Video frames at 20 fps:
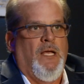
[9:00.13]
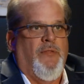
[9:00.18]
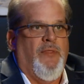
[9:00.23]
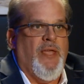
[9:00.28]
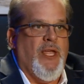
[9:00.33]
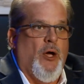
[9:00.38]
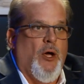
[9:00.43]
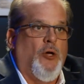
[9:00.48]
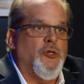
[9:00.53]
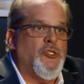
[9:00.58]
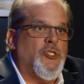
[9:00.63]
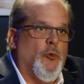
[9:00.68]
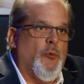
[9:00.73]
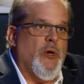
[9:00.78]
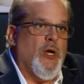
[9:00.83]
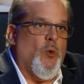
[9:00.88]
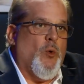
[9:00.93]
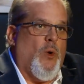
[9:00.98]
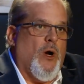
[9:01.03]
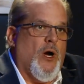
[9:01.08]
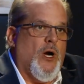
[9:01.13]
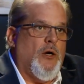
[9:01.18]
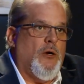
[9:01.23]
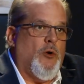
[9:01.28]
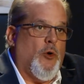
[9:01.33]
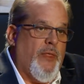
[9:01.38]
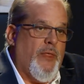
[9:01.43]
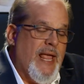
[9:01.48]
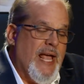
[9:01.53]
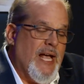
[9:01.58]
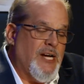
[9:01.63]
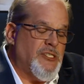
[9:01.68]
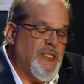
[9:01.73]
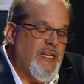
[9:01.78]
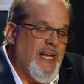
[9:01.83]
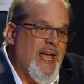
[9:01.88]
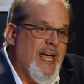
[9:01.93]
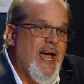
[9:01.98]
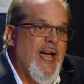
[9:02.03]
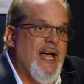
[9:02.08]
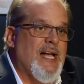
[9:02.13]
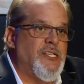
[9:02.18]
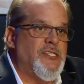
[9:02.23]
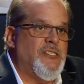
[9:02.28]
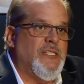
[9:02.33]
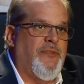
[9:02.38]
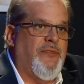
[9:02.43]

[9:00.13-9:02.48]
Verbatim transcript: They also required, or they actually asked,